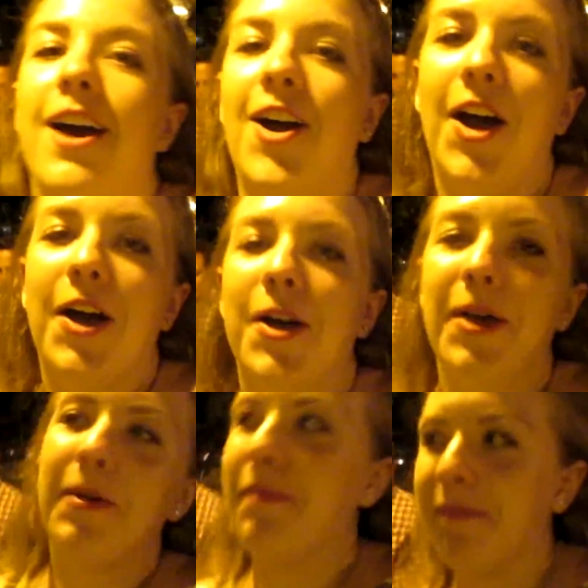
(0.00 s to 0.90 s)

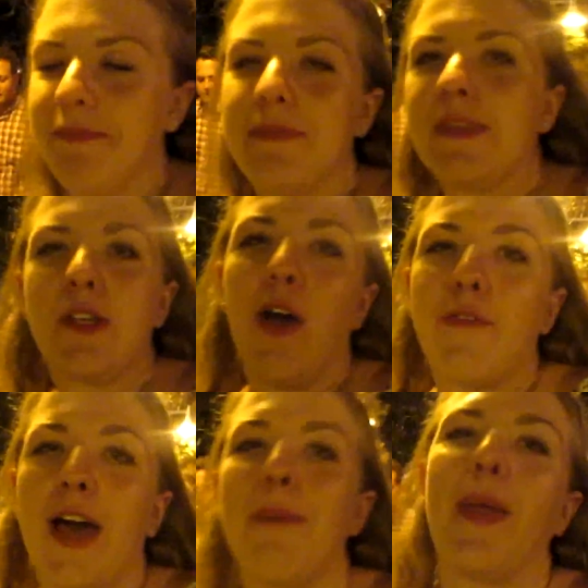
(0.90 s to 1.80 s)
Um, so
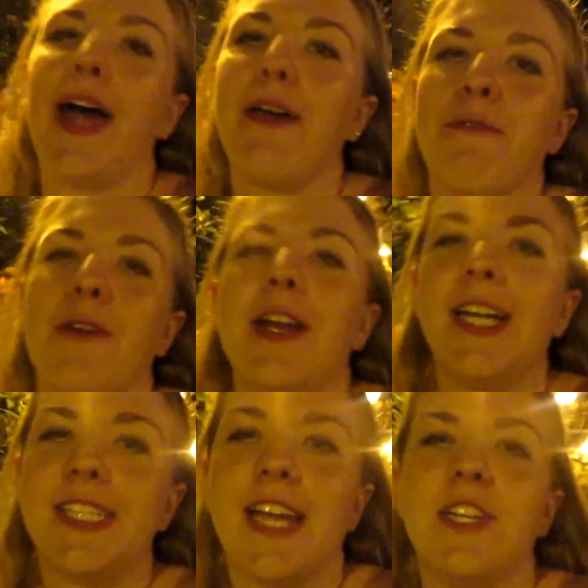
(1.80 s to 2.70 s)
if I apply for an
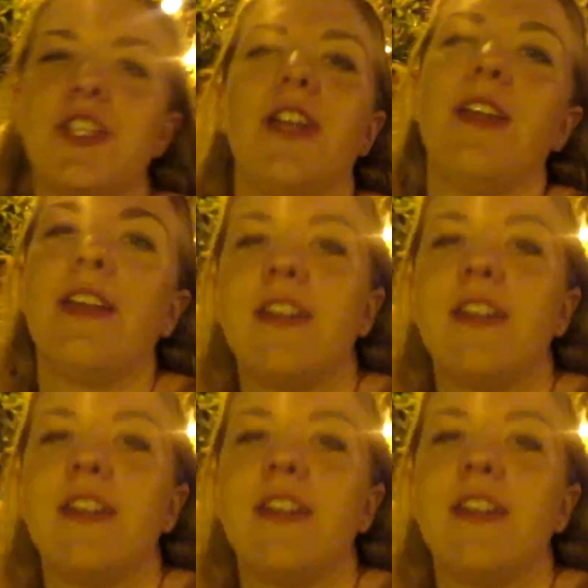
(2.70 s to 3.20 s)
extension,